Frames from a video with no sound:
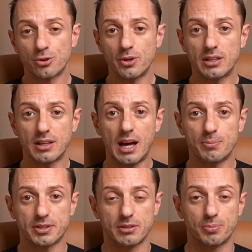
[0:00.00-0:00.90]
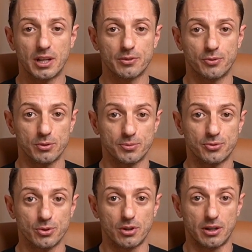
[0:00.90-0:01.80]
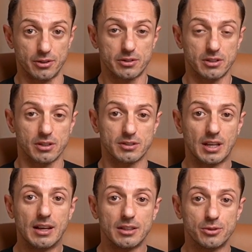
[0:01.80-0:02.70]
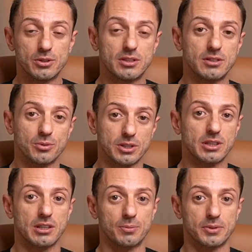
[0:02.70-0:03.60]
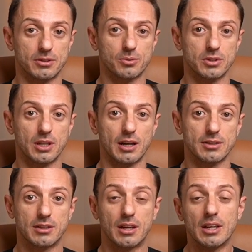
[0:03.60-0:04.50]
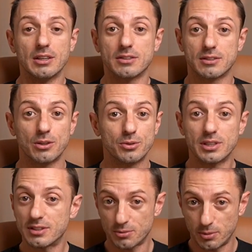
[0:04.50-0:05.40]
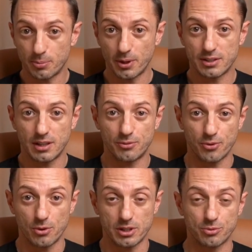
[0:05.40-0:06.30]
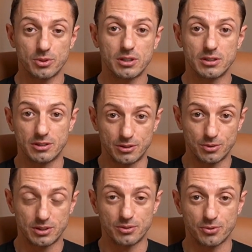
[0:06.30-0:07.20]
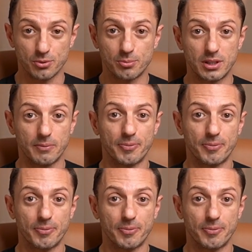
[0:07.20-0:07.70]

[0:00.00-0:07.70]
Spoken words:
create apps and platforms for other things. Unity really helped us with that. So this is my breakdown for Unreal and Unity for me.